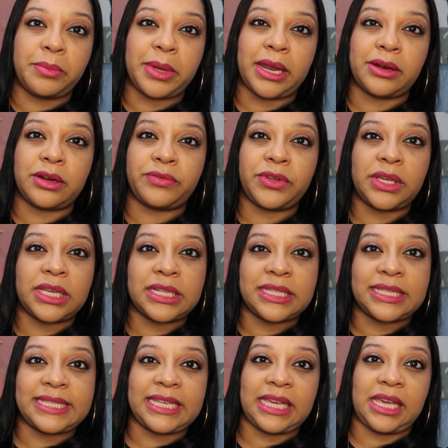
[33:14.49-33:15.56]
but I don't know if you can
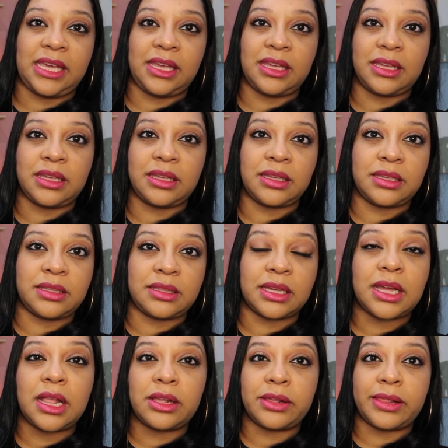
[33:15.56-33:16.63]
see the
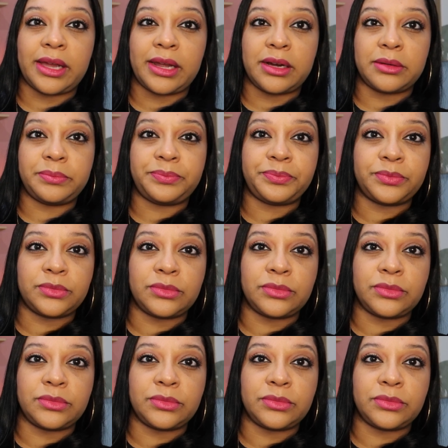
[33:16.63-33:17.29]
color there.